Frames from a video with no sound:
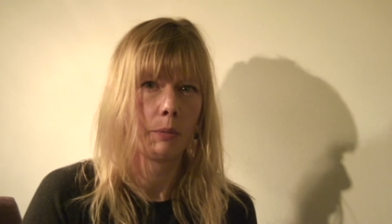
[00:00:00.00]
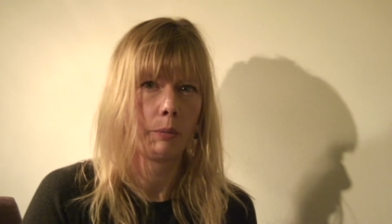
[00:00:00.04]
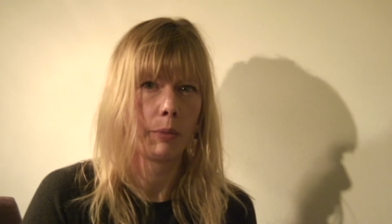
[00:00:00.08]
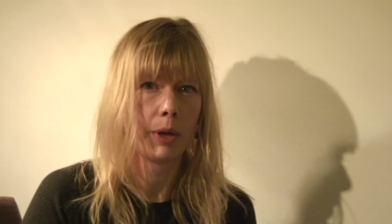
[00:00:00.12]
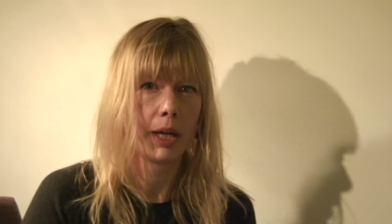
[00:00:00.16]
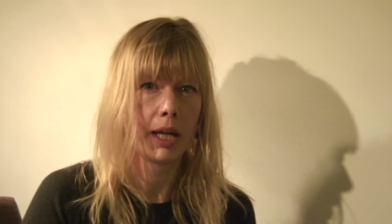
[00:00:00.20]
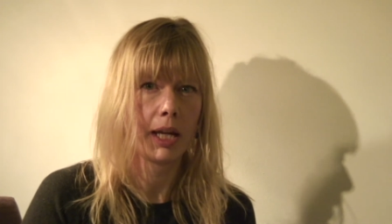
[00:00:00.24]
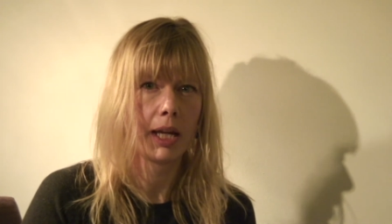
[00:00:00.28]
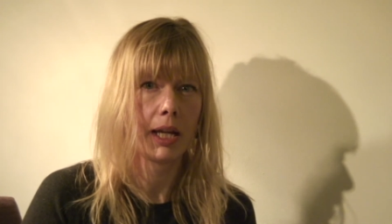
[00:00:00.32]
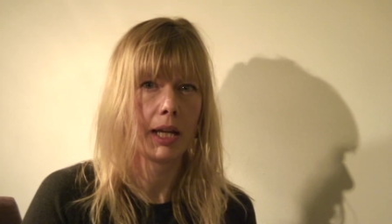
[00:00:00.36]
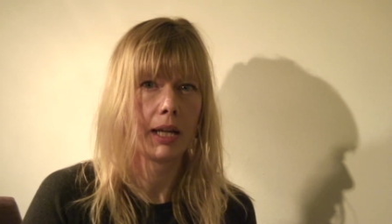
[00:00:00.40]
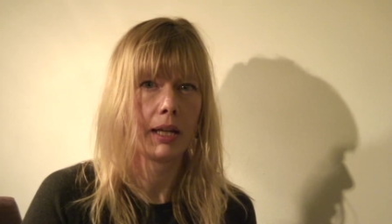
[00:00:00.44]

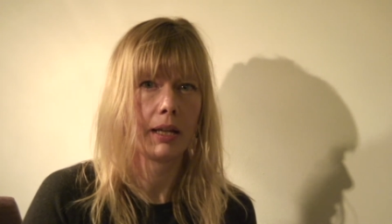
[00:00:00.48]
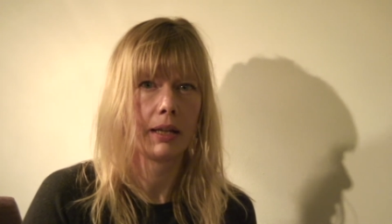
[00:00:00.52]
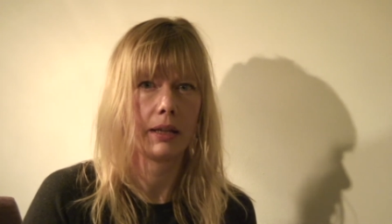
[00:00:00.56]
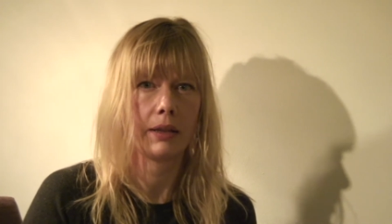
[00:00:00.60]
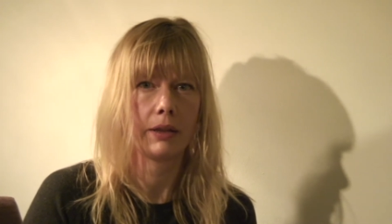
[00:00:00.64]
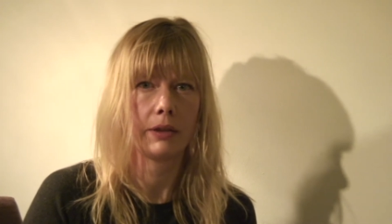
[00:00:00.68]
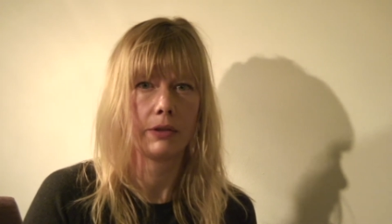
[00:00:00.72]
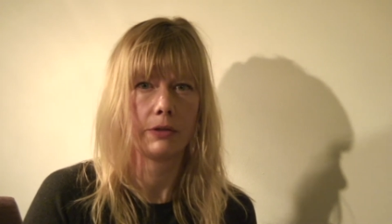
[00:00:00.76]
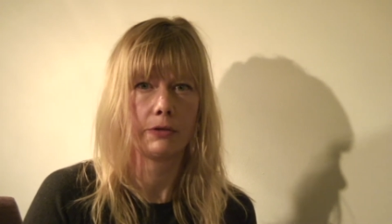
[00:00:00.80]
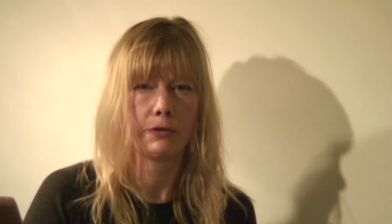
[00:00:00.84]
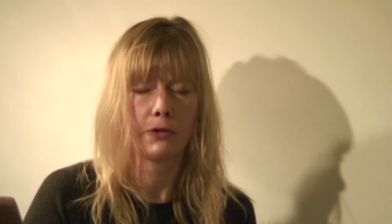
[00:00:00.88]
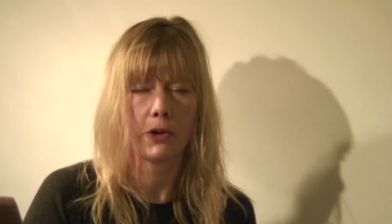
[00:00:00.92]
pay
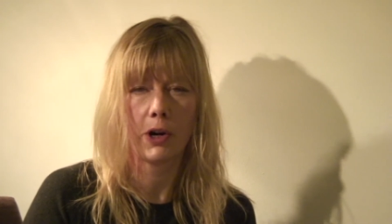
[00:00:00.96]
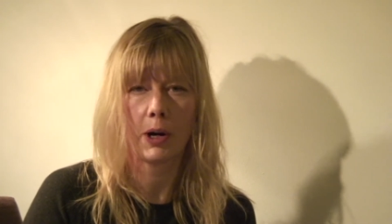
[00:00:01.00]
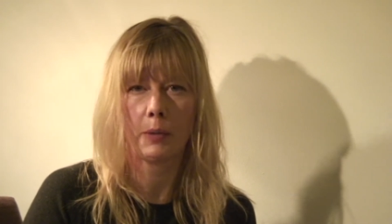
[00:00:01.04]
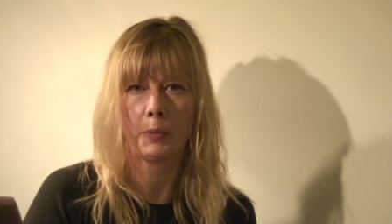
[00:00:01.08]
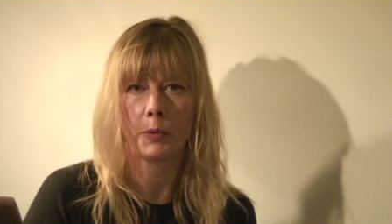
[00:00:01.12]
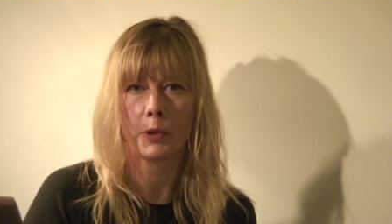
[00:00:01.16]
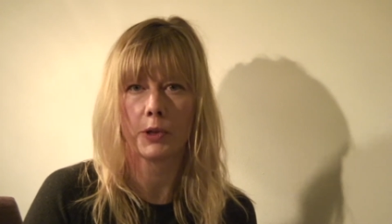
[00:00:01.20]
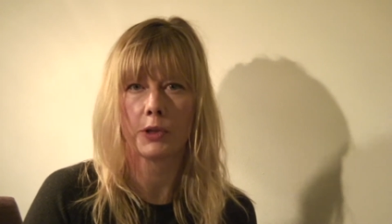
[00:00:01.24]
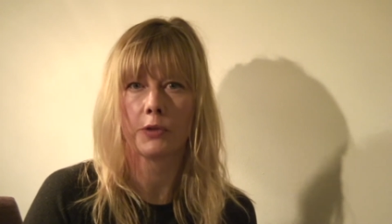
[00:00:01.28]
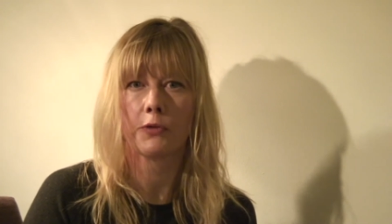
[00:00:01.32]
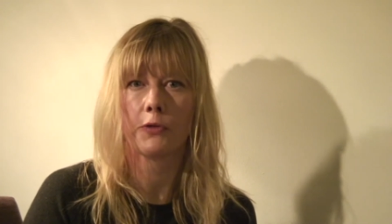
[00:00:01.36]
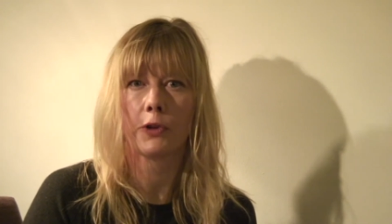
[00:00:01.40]
the
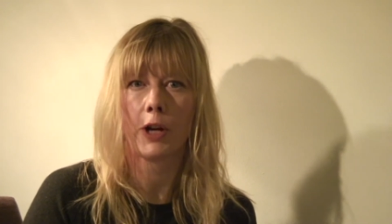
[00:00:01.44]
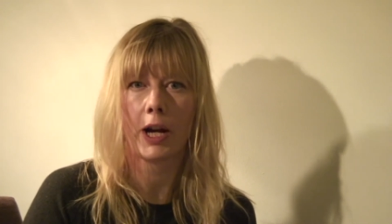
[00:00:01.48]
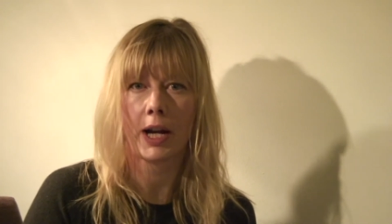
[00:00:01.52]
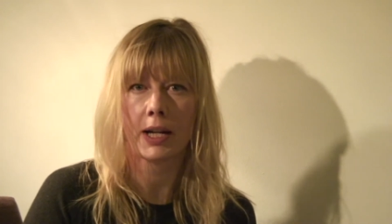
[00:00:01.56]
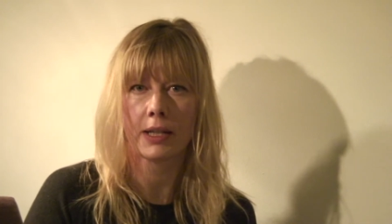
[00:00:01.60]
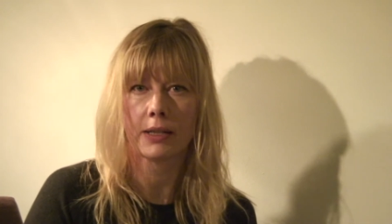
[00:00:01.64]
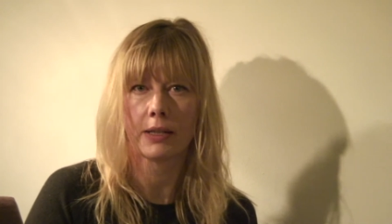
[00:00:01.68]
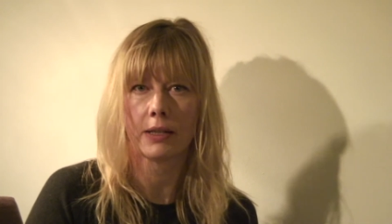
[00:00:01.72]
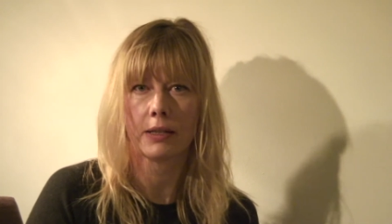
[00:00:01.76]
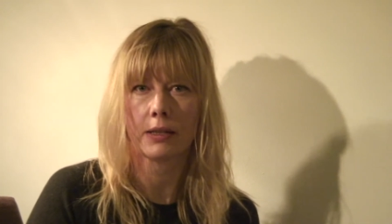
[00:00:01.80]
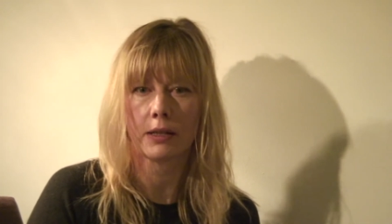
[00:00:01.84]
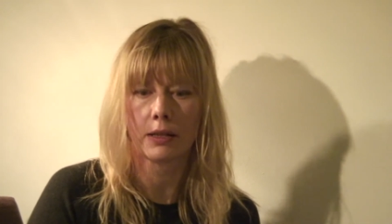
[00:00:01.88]
farmers for
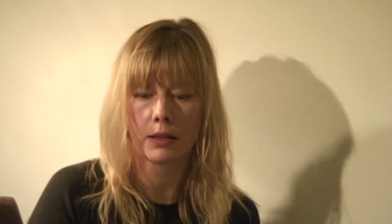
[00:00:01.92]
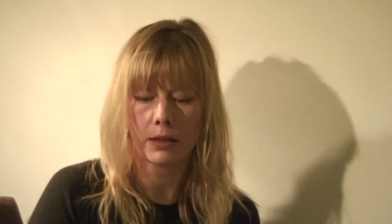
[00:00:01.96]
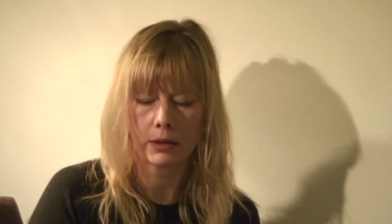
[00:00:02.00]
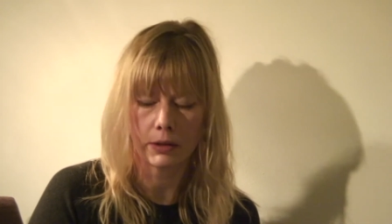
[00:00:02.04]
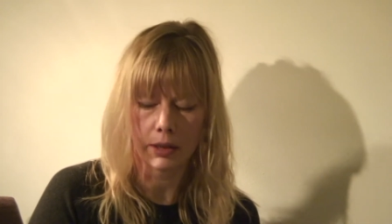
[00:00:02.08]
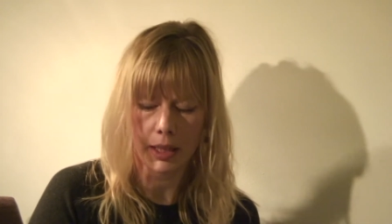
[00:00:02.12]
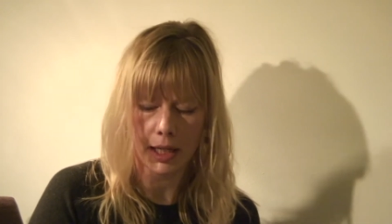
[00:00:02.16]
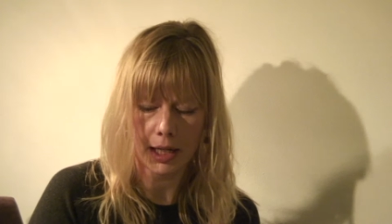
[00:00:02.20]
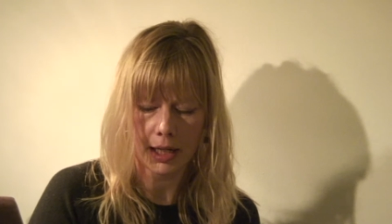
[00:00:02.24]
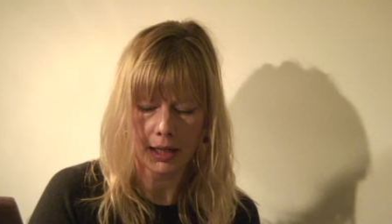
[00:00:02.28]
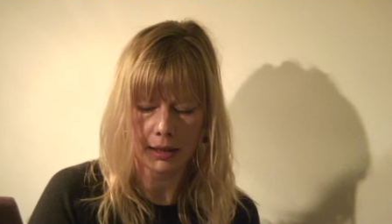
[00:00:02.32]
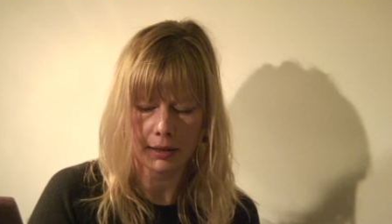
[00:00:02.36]
access to the
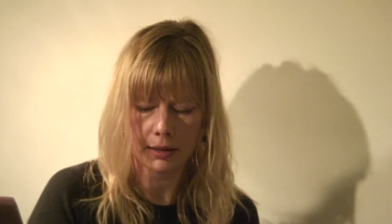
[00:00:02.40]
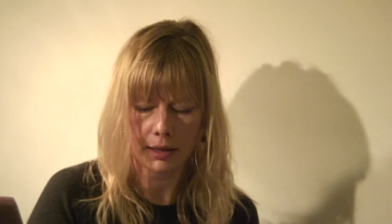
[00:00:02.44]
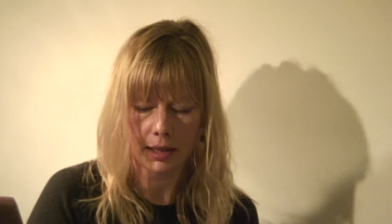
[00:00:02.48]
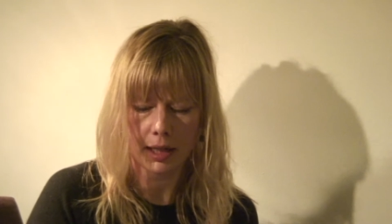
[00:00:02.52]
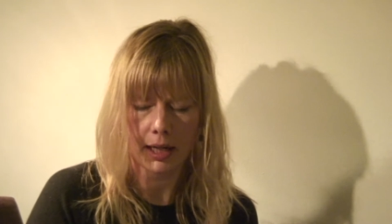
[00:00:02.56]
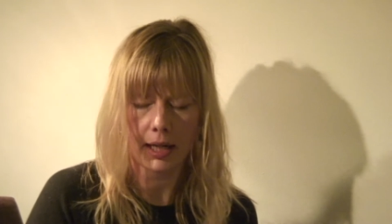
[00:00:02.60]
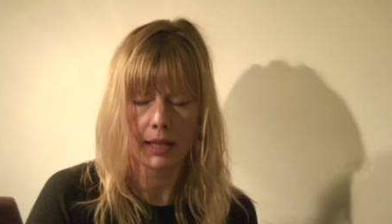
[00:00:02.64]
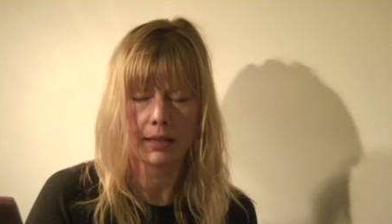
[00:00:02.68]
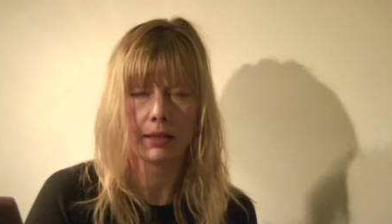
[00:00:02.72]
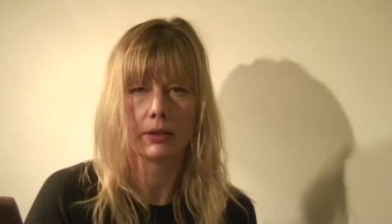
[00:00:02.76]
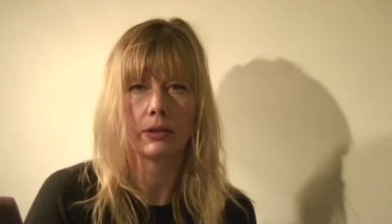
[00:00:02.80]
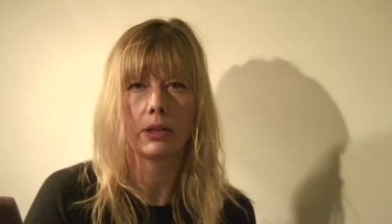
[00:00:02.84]
land
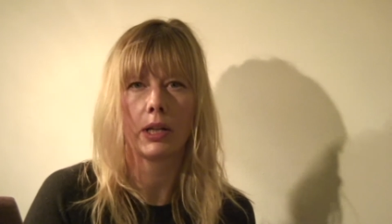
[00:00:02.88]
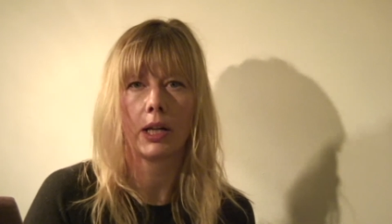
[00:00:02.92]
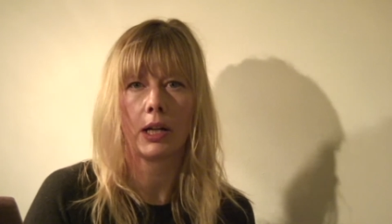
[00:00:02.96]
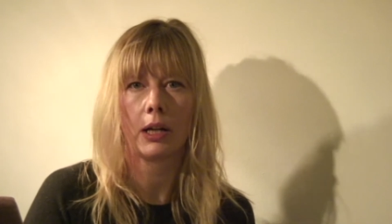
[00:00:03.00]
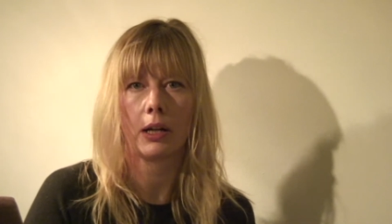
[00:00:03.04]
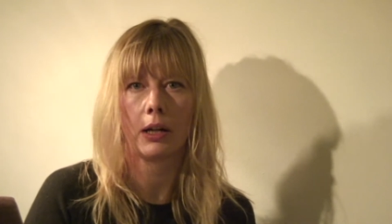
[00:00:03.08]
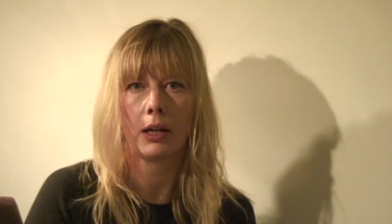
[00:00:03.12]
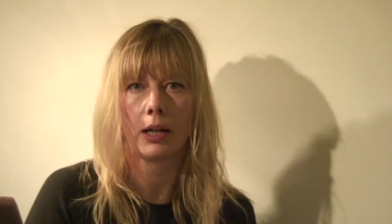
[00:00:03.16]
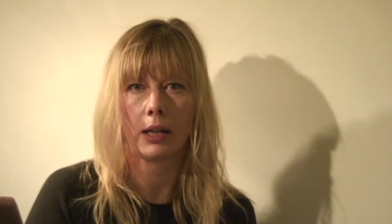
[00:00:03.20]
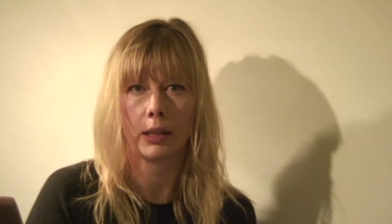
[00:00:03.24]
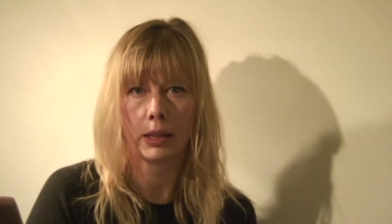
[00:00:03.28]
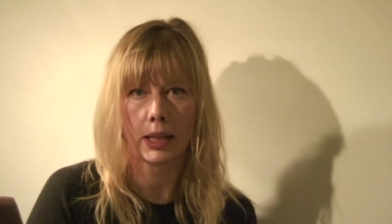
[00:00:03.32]
has
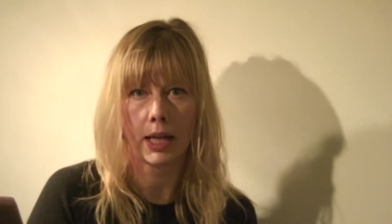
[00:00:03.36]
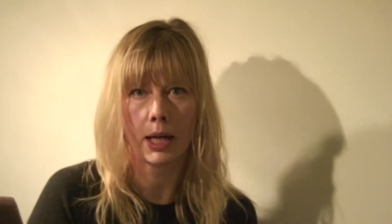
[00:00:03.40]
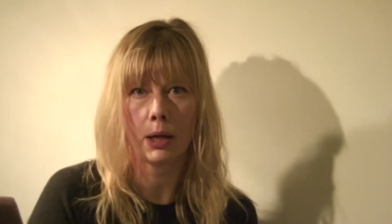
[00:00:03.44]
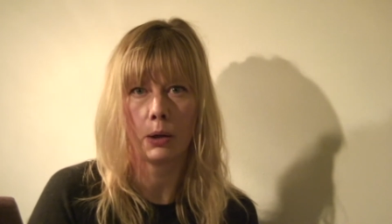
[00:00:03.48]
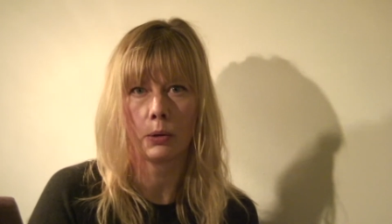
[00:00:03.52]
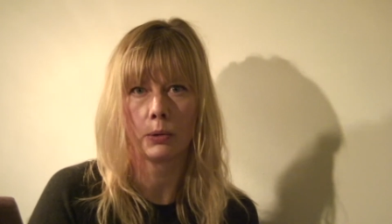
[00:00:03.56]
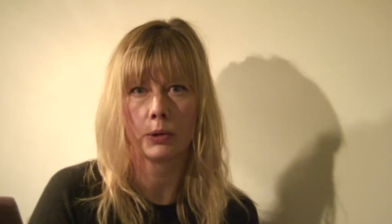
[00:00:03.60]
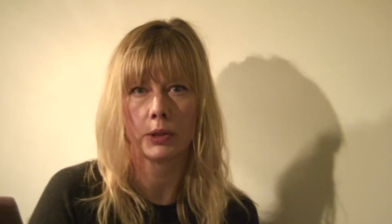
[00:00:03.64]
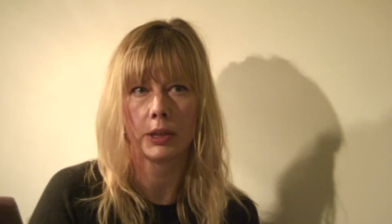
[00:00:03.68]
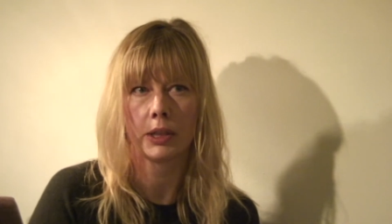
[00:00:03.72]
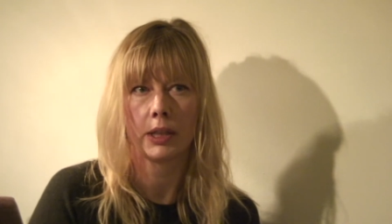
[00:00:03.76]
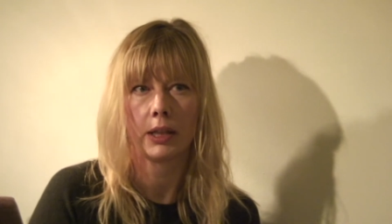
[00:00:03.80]

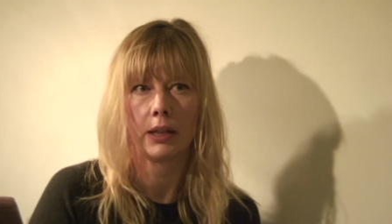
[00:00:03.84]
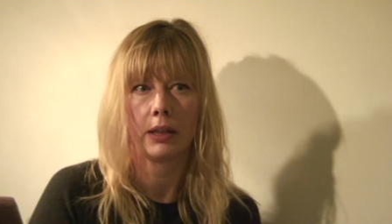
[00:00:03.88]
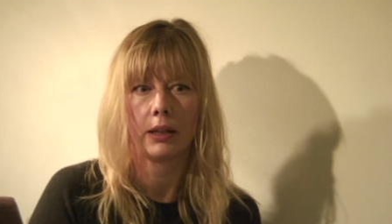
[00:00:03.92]
allowed